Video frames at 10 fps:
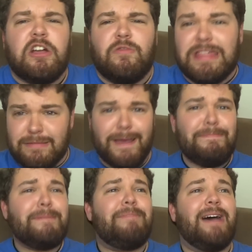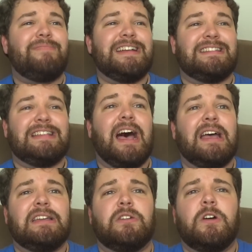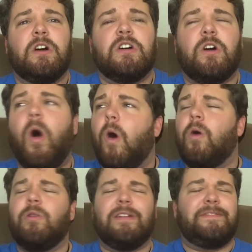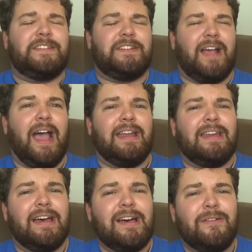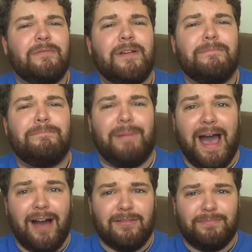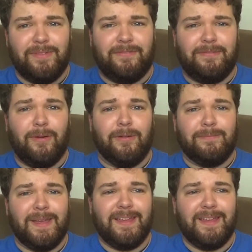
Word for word: With the weapon by my side, all of China bow before me.